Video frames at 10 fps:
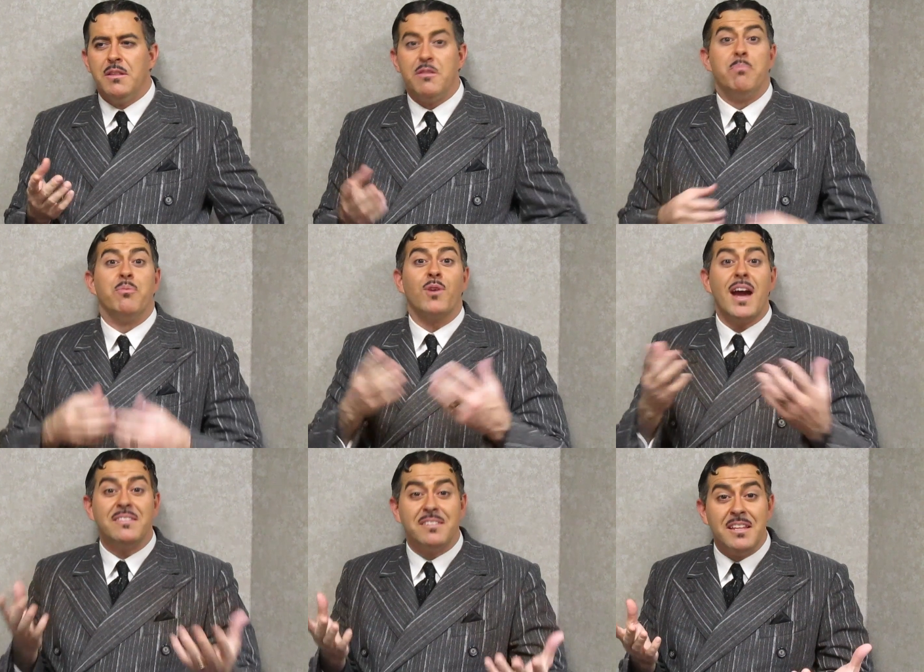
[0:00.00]
the
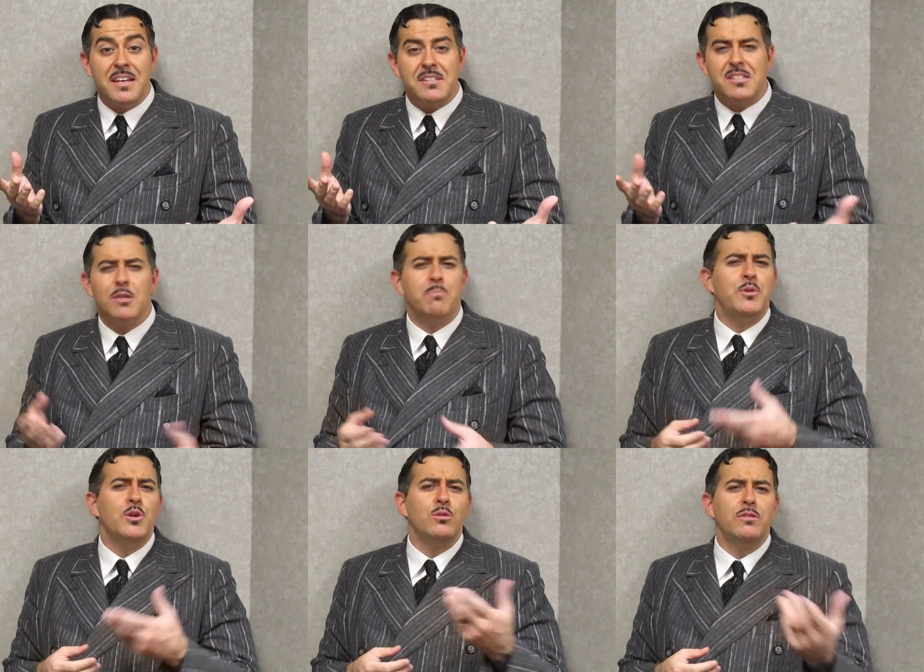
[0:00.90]
brightness, the
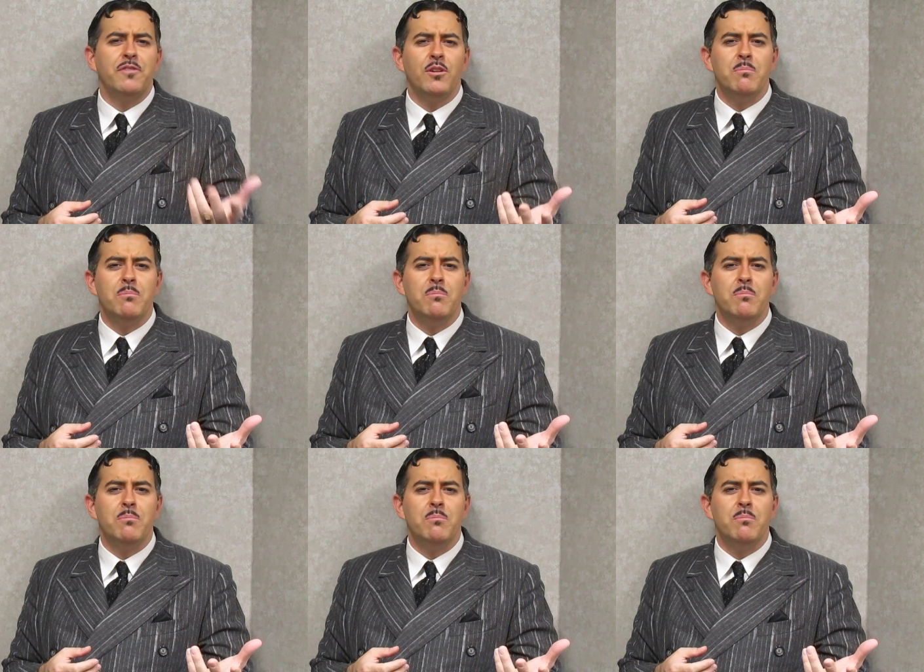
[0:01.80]
beautiful